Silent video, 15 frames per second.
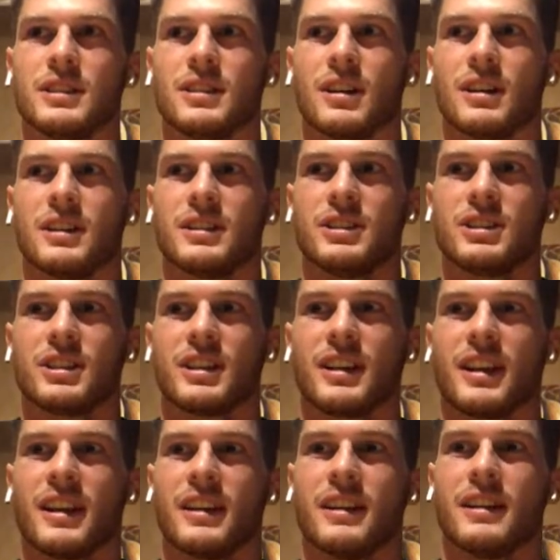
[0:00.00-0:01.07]
College.
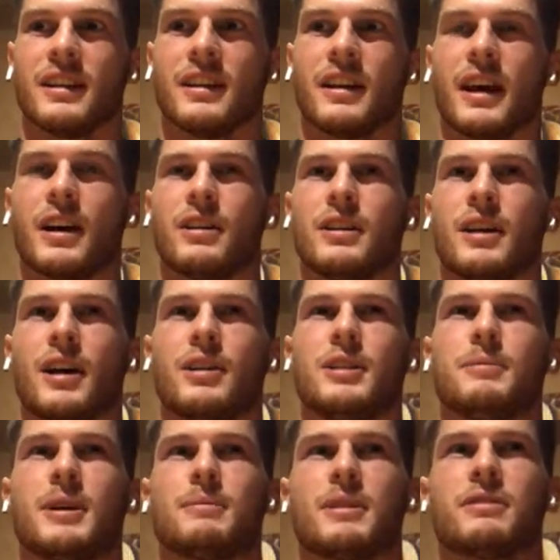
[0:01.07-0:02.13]
And I
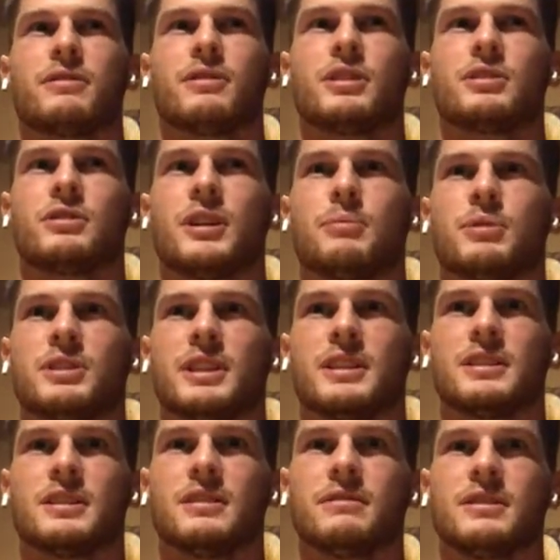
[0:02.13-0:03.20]
only made my first
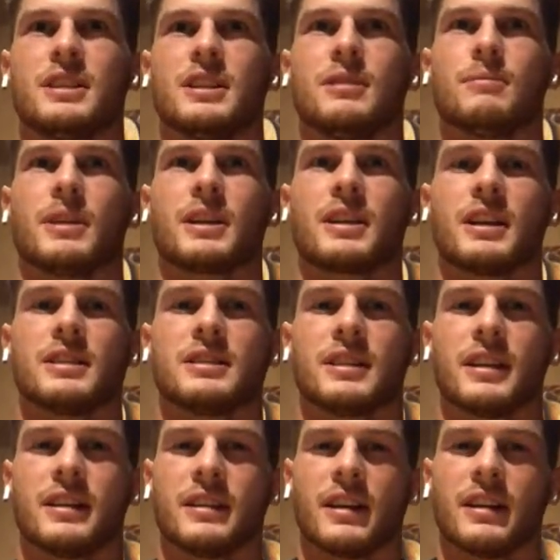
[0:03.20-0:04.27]
representative team at
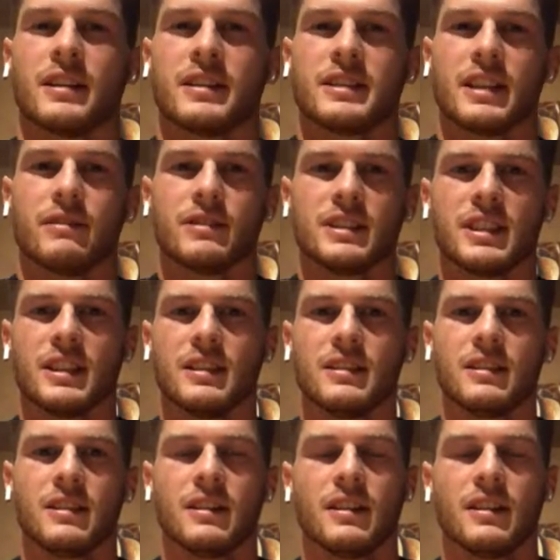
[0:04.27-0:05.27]
KZN under 17,